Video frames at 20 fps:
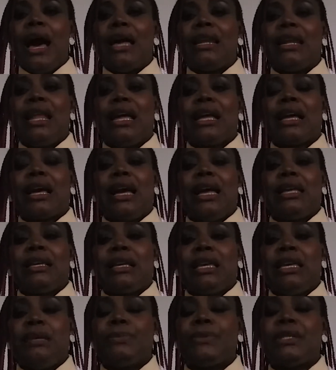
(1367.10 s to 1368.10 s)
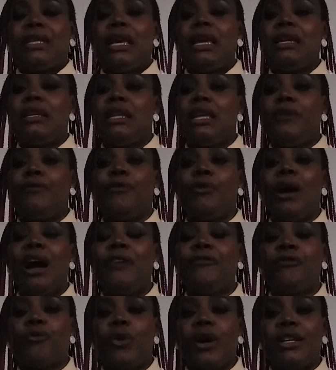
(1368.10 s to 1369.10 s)
And like I keep saying, if you
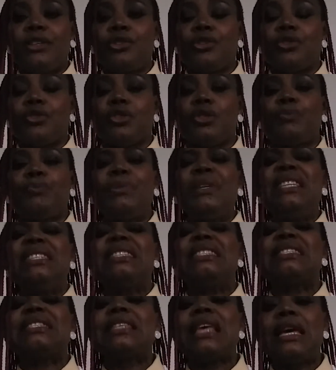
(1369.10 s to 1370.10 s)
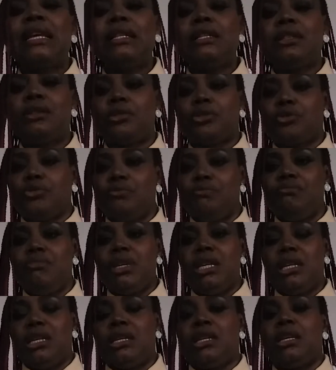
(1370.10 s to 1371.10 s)
have questions, please send to
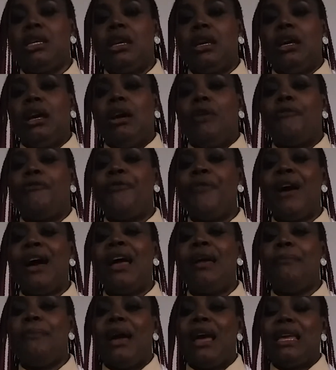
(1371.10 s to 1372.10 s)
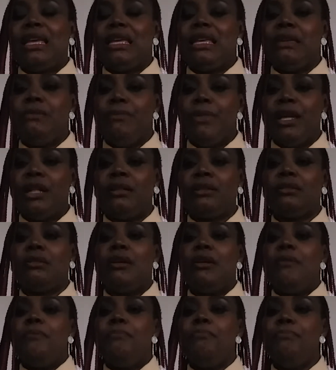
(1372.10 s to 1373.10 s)
me via my email,
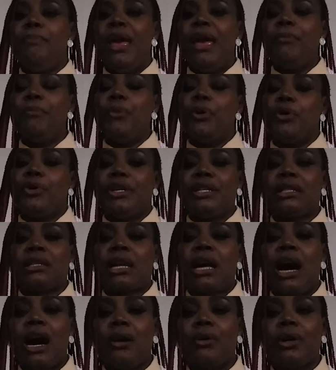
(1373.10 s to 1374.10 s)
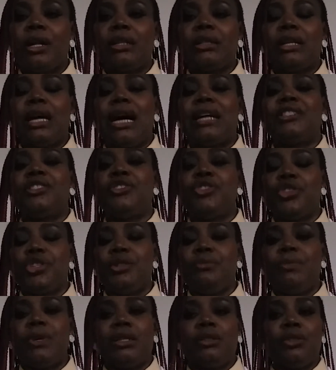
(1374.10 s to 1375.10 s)
may morris kawel at
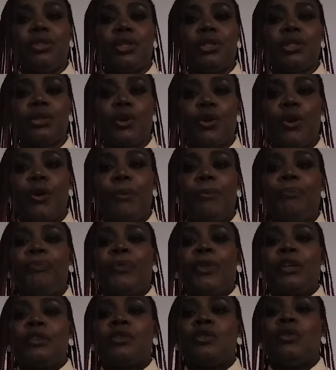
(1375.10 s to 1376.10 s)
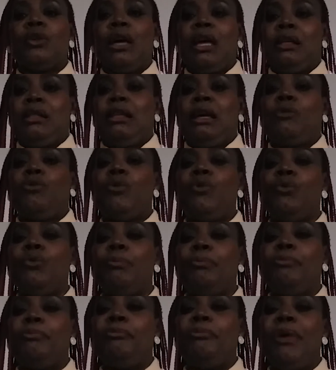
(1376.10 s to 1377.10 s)
gmail dot com. So I will,
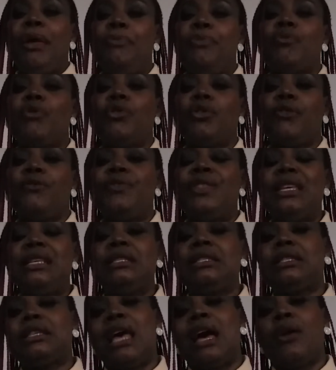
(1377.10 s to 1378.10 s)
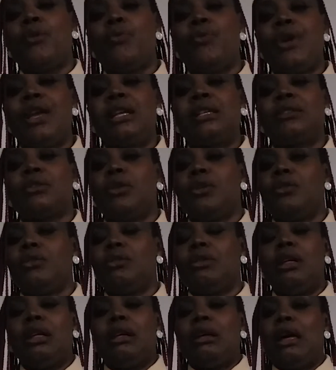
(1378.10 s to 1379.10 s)
maybe one of these uh, weeks
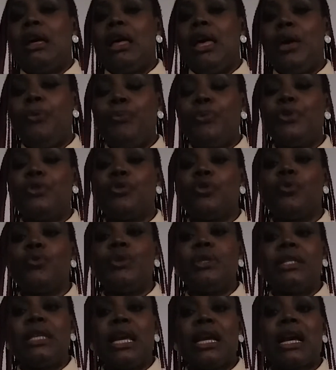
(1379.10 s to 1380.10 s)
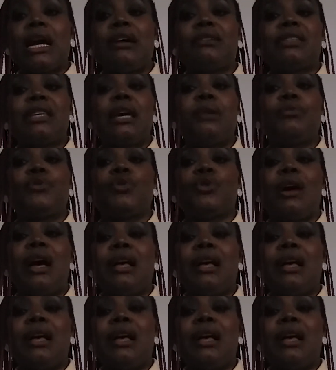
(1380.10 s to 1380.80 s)
or uh, episode will take our time to